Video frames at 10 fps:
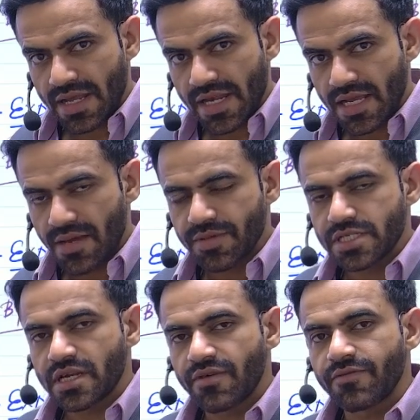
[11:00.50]
income
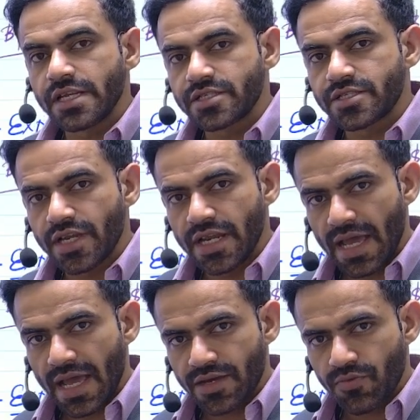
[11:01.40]
is roughly 3
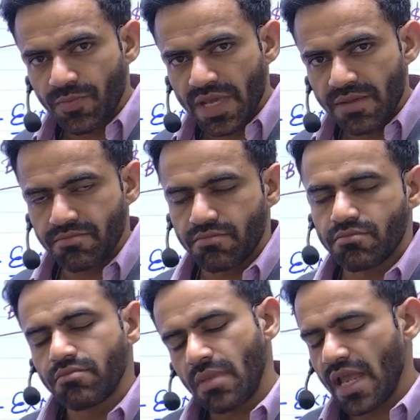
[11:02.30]
lakh rupee
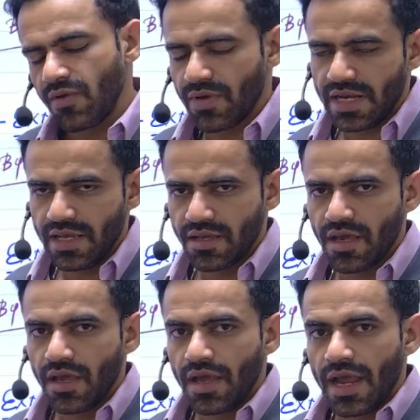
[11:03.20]
annually,
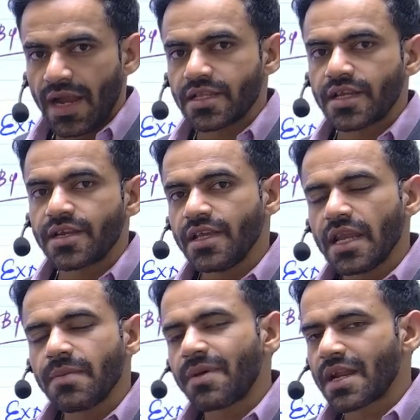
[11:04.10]
and the
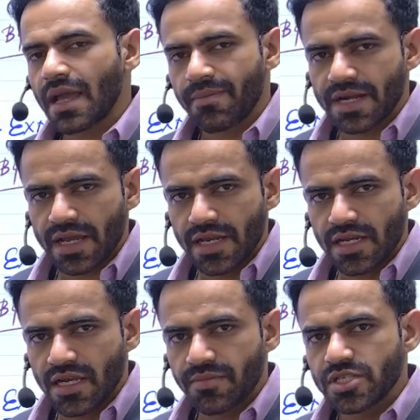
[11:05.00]
real per capita
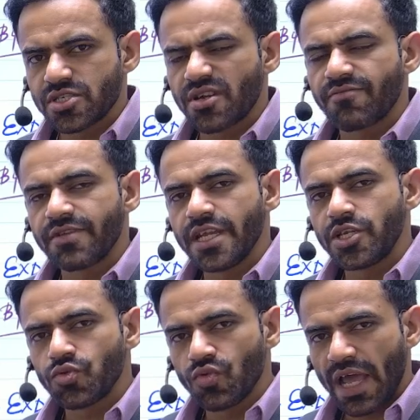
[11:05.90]
income is roughly
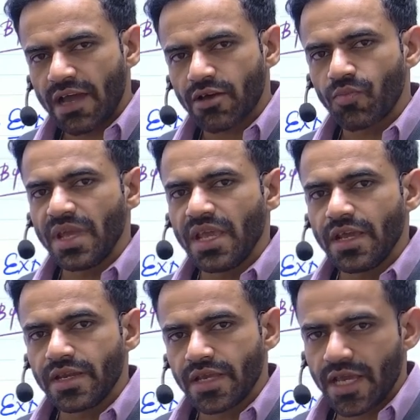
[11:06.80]
2 lakh rupee
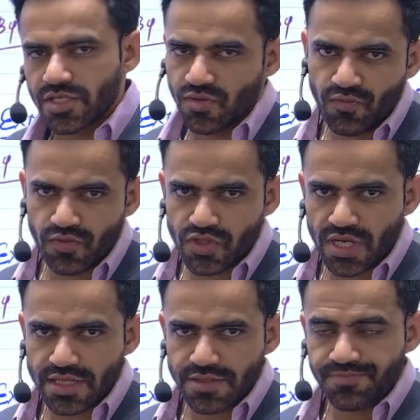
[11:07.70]
in case of
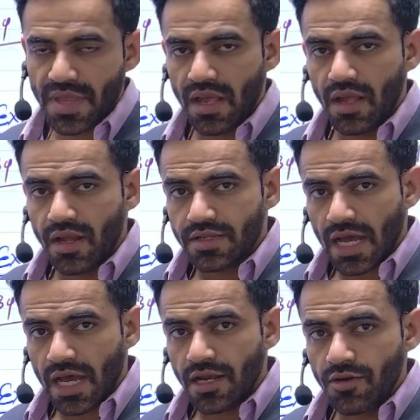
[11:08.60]
Gujarat.
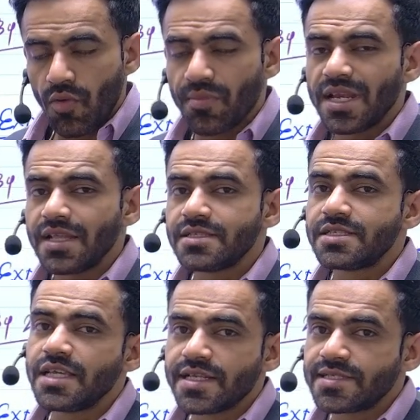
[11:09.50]
The nominal
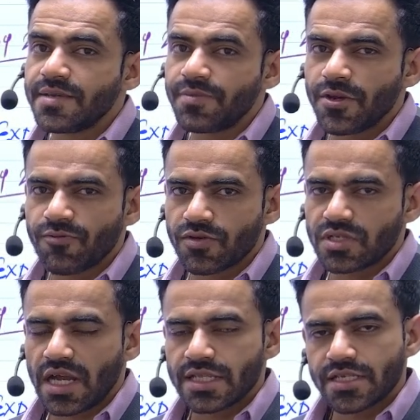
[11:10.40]
GSDP of
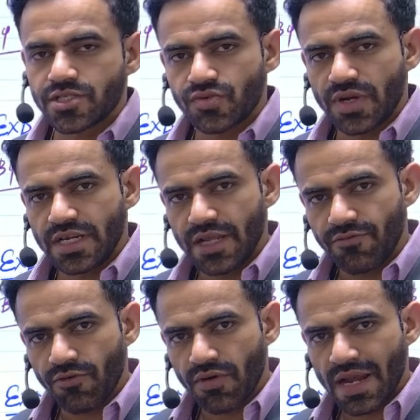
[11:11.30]
Gujarat is
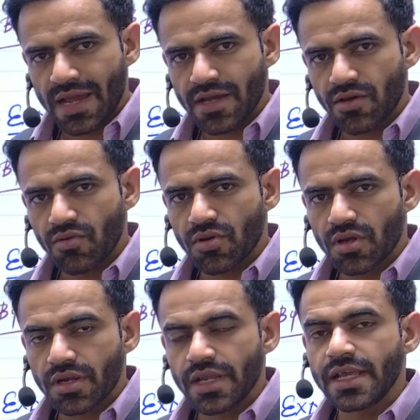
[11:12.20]
24 lakh crore.
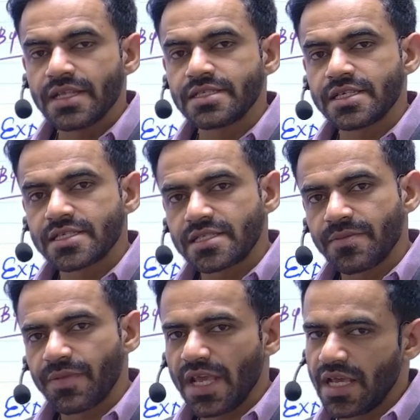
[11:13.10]
Real
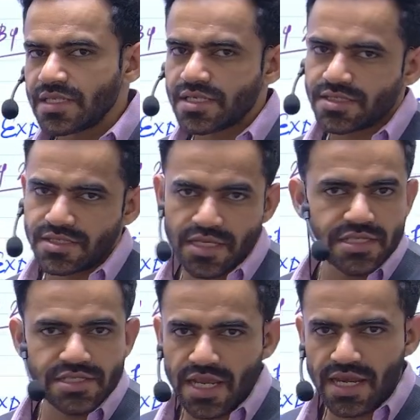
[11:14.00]
GSDP is
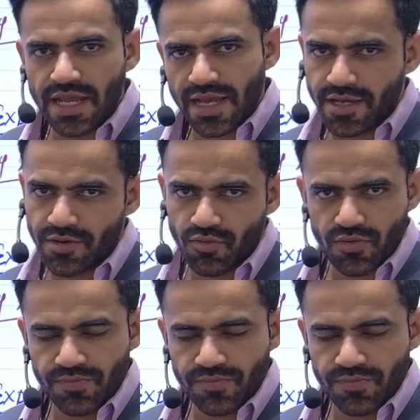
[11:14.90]
16 lakh crore.